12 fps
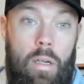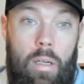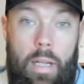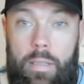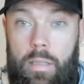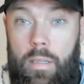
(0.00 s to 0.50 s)

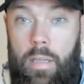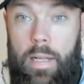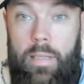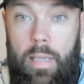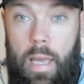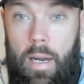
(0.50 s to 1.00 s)

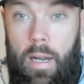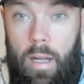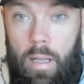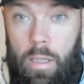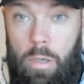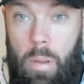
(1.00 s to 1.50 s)
let's get
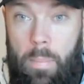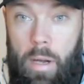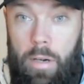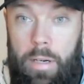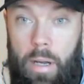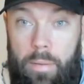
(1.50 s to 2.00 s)
a little bit
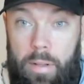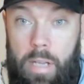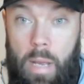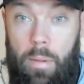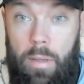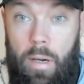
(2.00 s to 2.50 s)
better deal on the
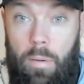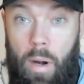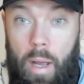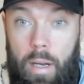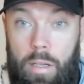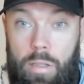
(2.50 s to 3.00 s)
table here, right?